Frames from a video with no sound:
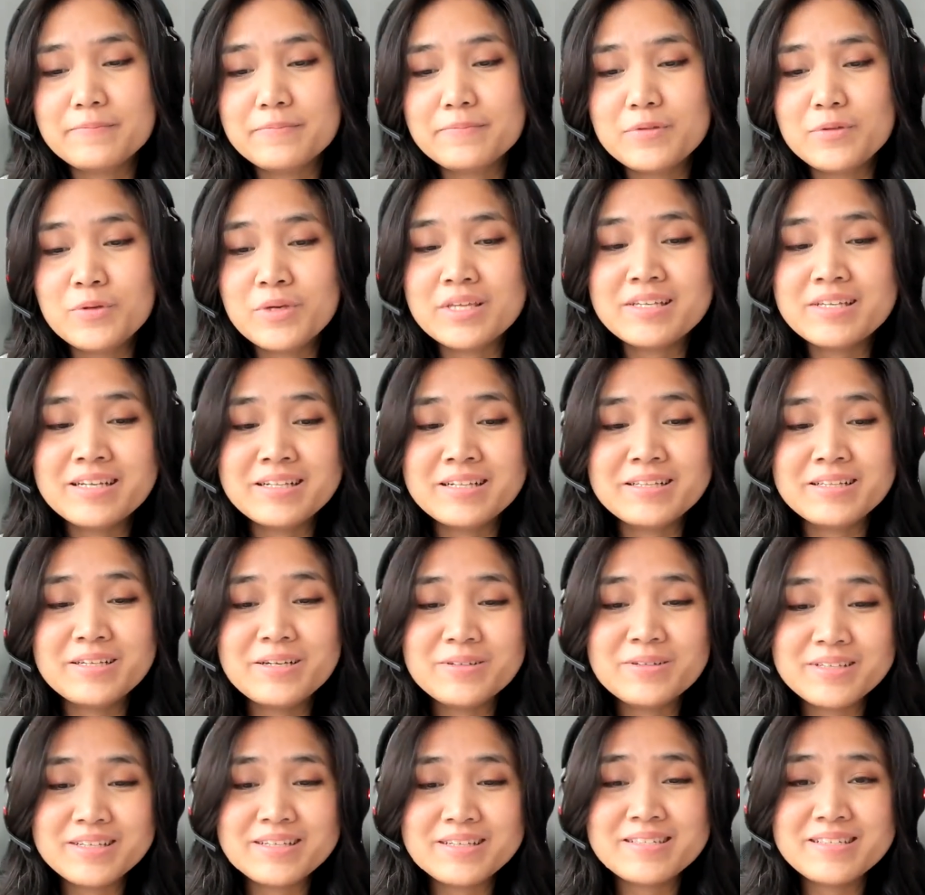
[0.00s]
You can
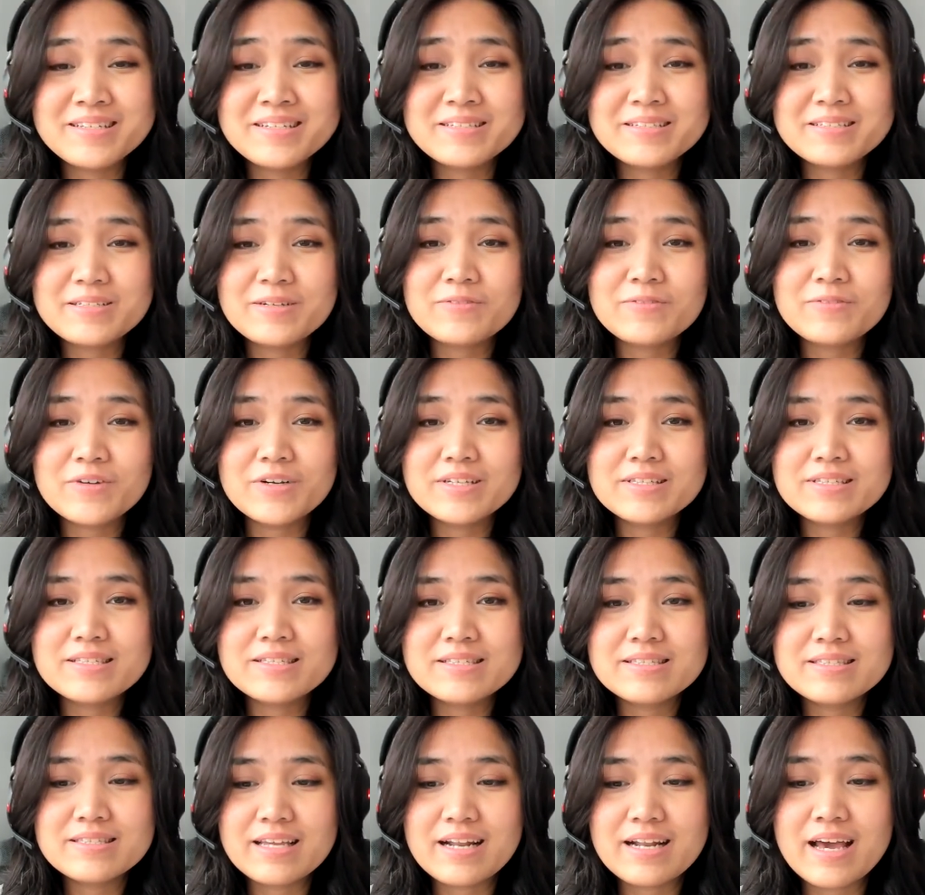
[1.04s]
clearly see the
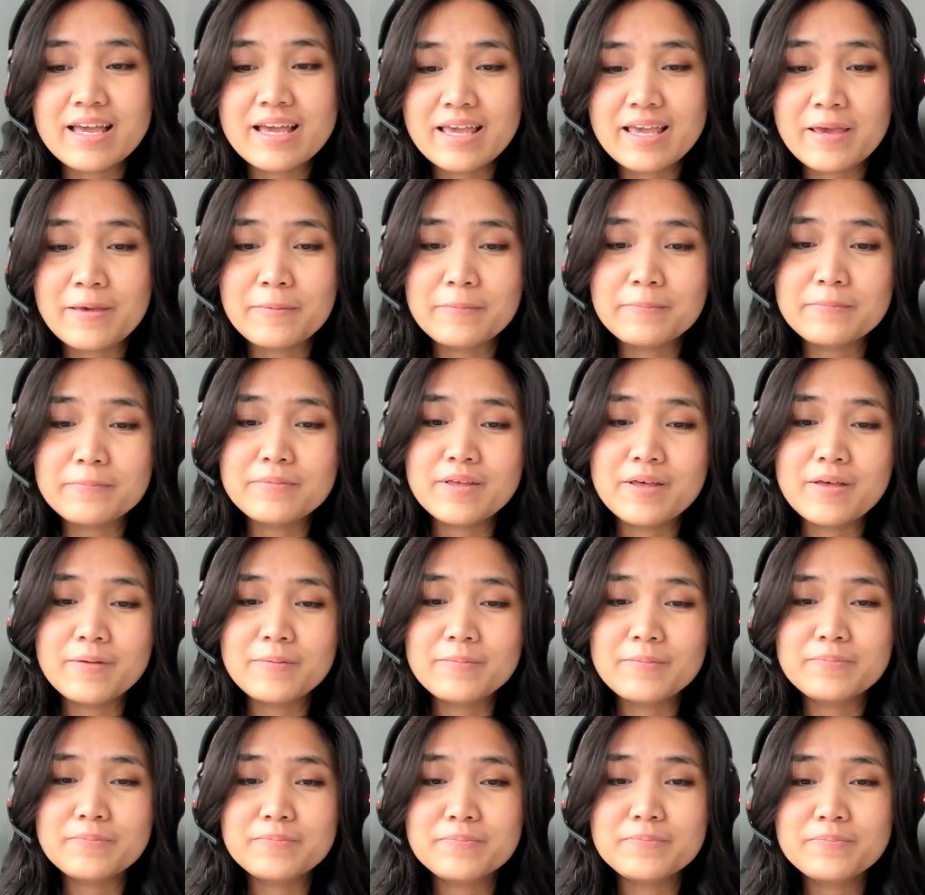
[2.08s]
difference that I am
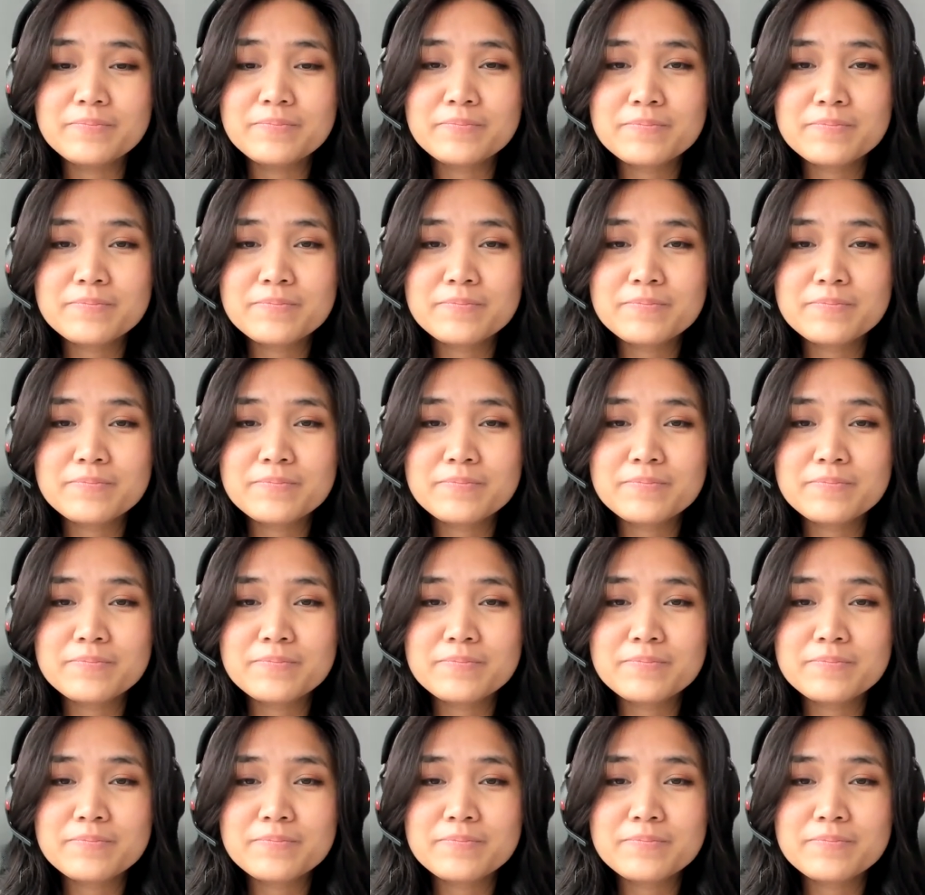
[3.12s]
an